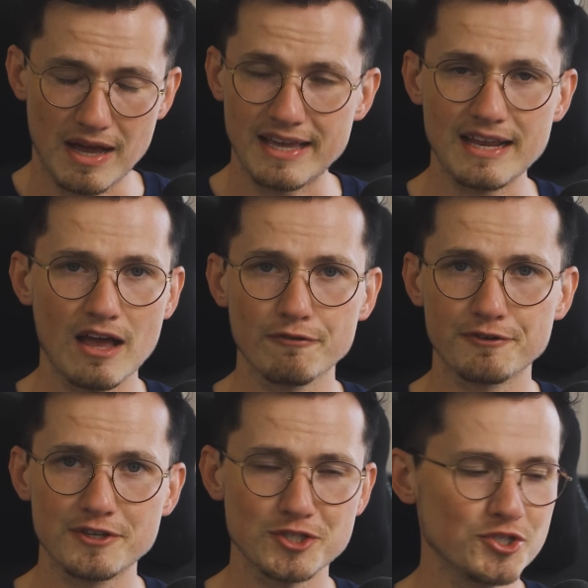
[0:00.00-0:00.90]
I get hell
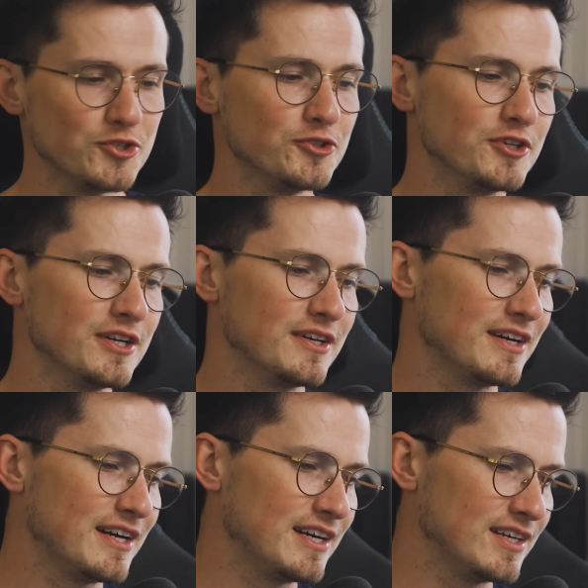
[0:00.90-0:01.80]
for this too,
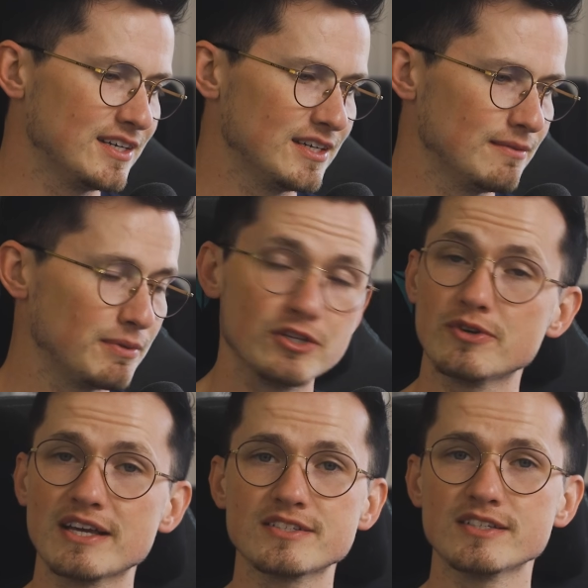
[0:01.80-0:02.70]
but you
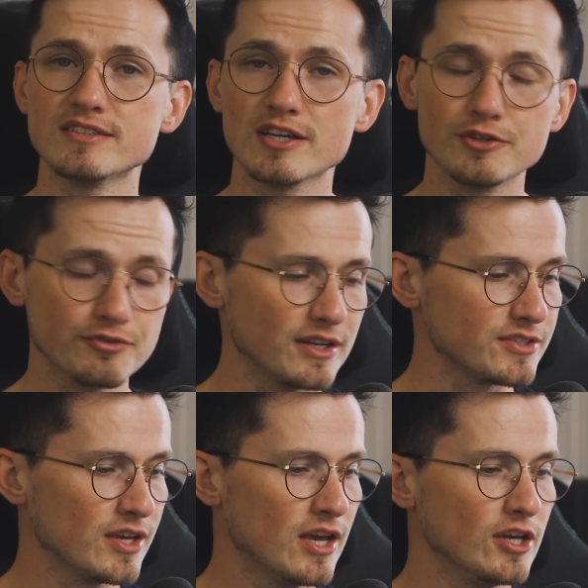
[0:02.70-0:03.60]
guys can tell your
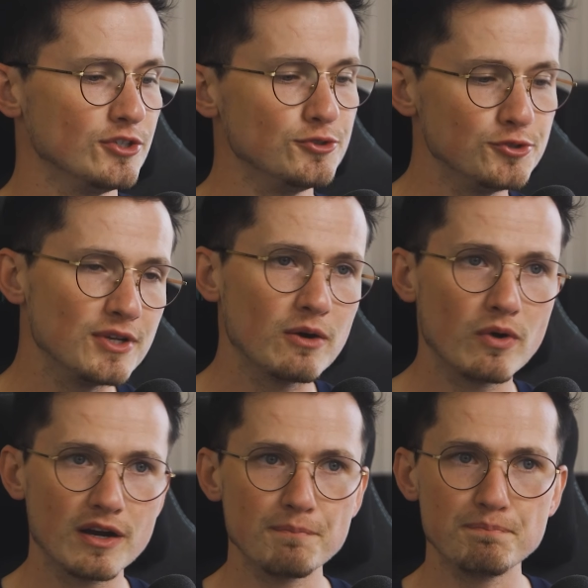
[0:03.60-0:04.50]
friends. You do not
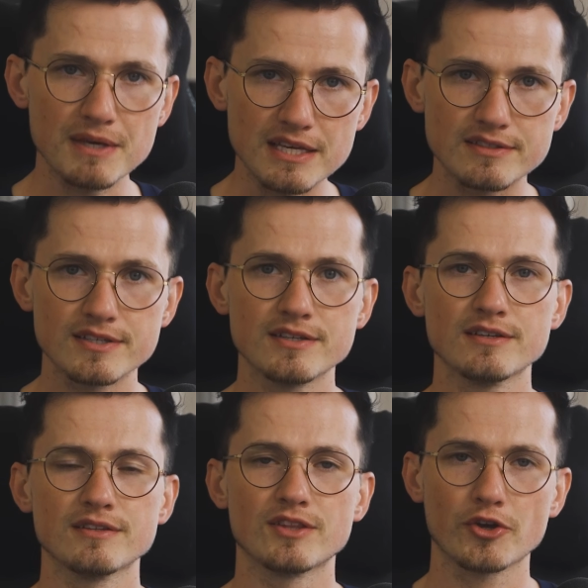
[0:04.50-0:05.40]
want to beat
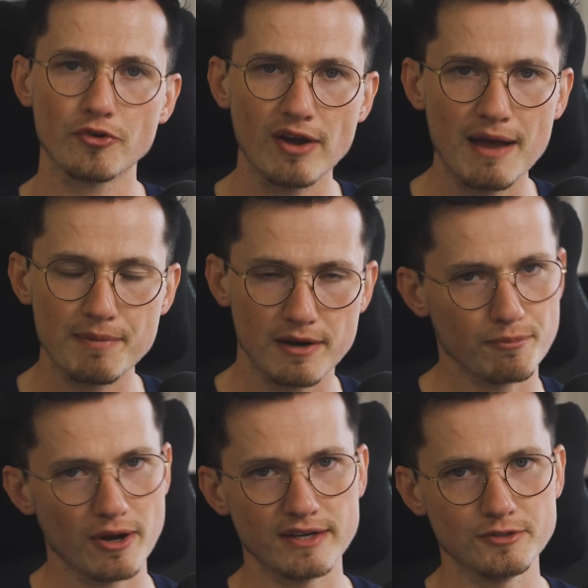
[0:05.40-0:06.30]
the crap out of
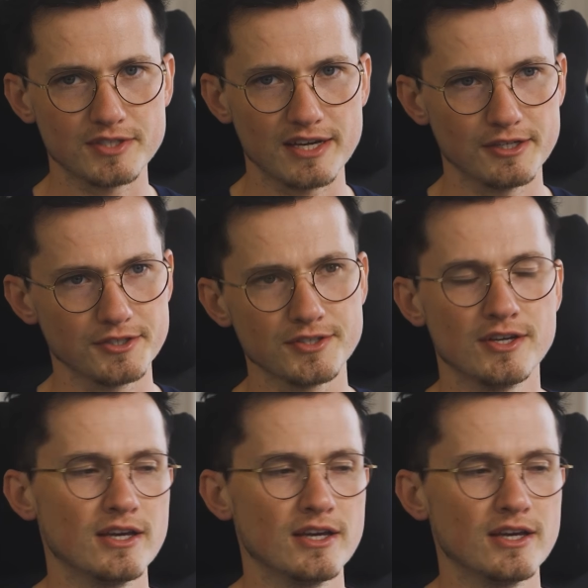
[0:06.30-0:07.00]
brand new tires.